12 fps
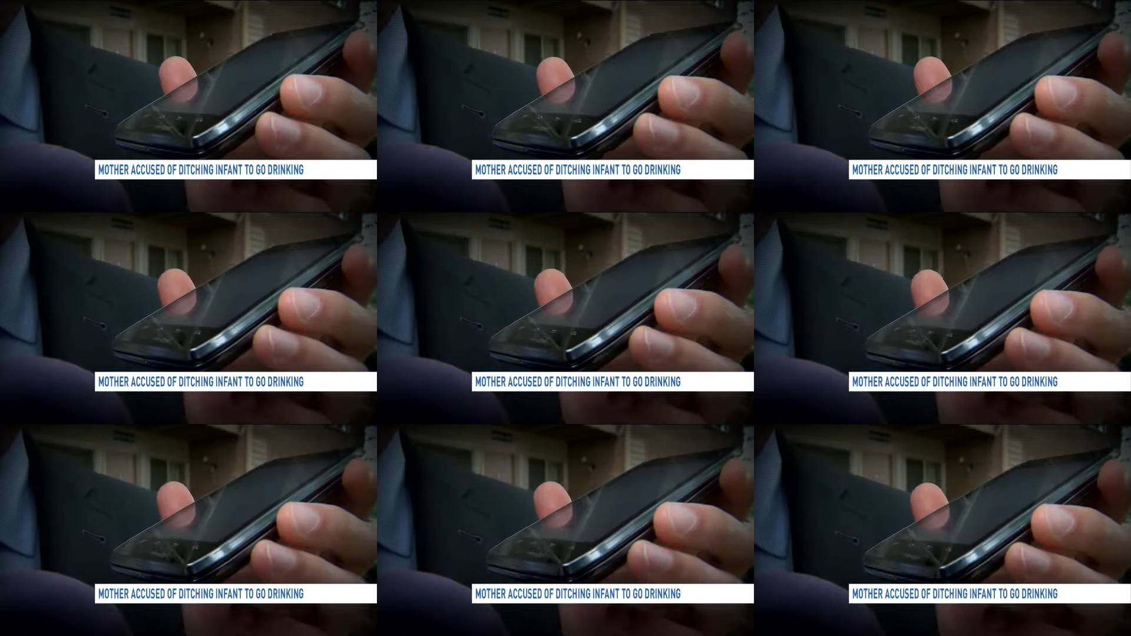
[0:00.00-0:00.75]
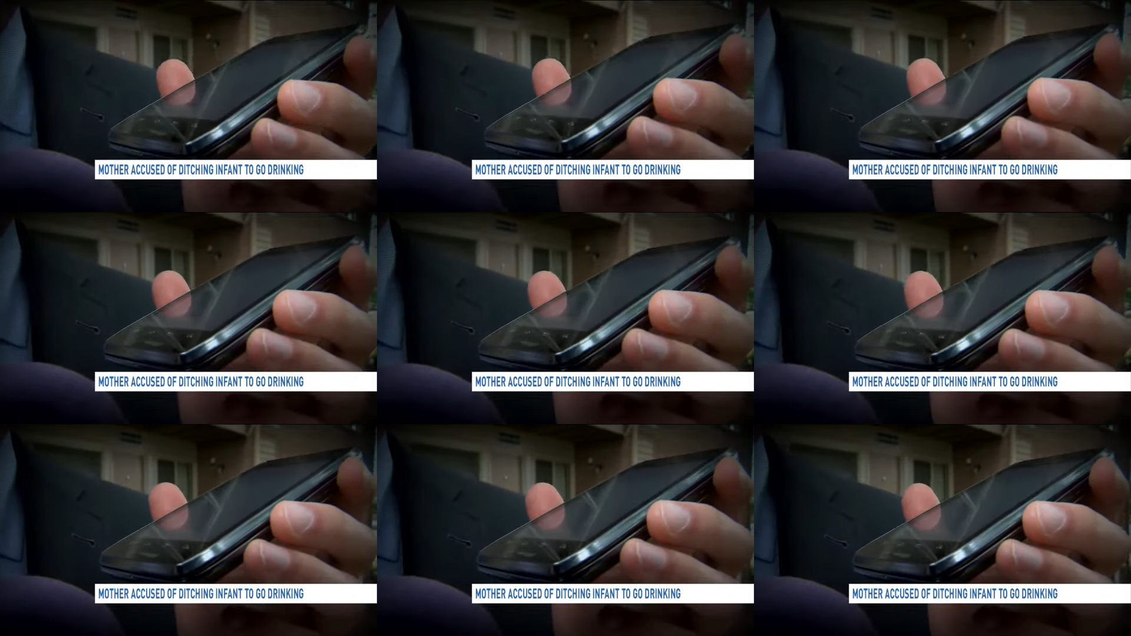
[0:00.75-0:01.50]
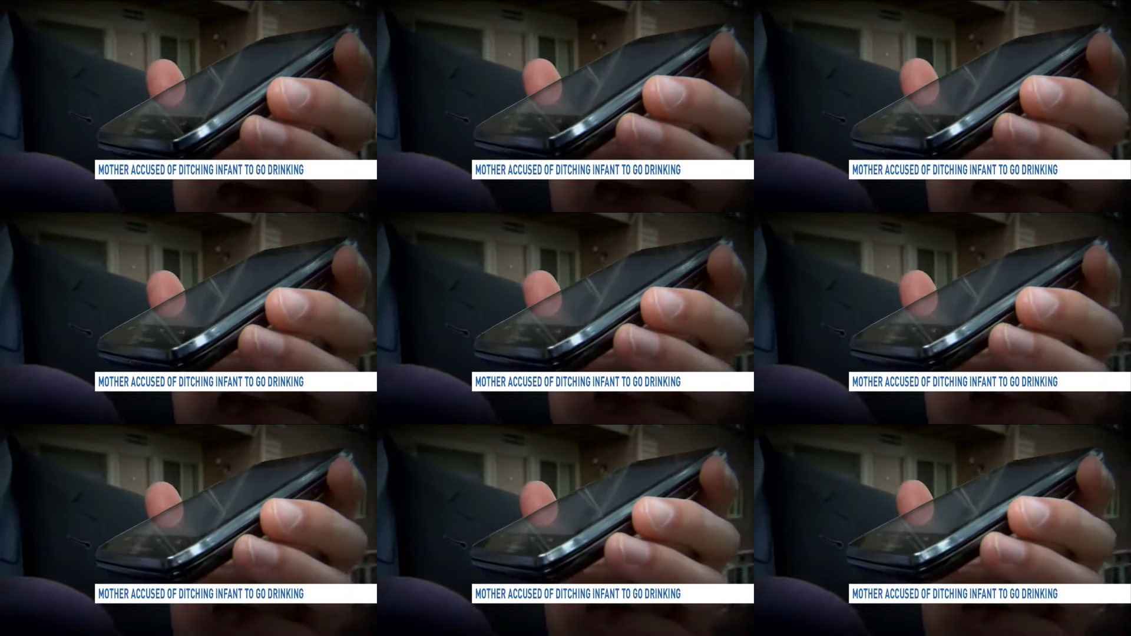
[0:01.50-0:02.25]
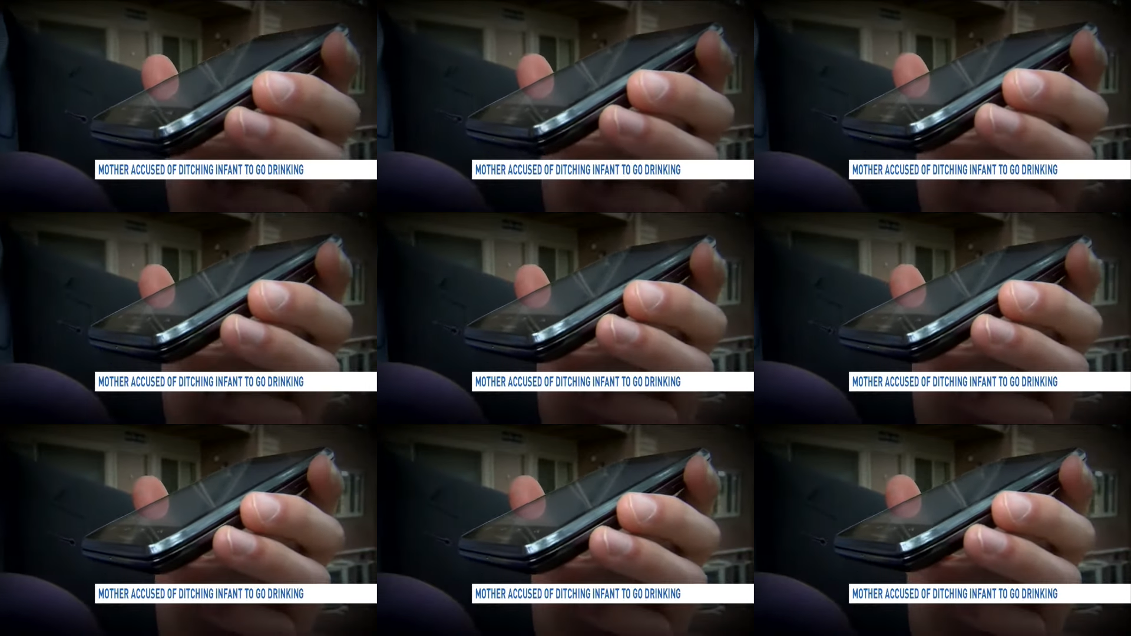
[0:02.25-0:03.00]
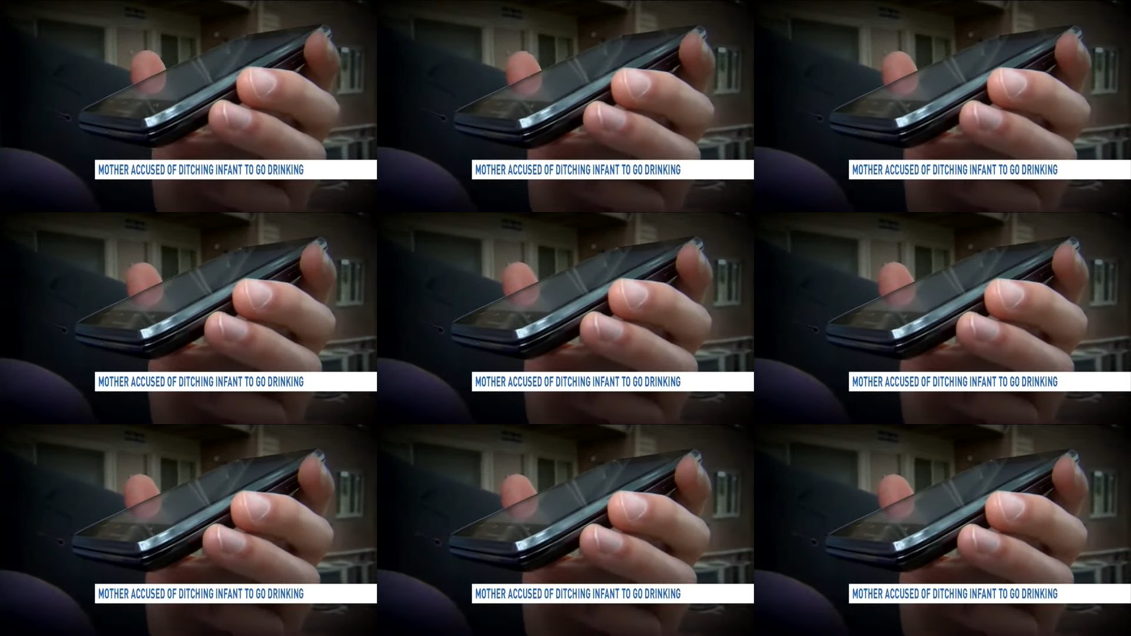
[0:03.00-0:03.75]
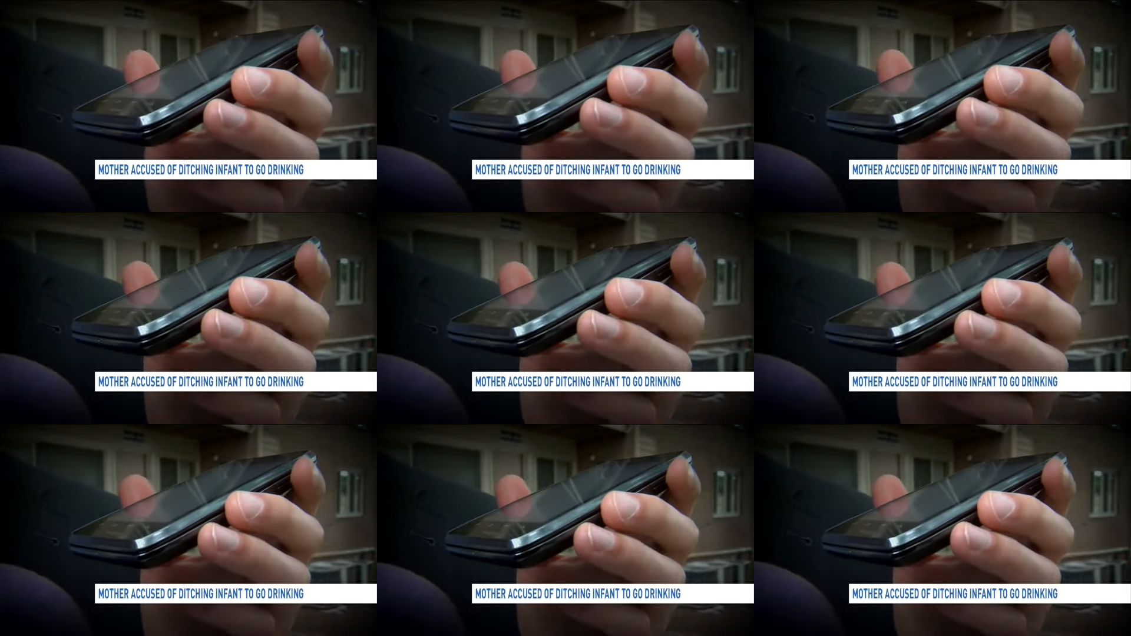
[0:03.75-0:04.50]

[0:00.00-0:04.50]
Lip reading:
Nobody's mouth can be seen.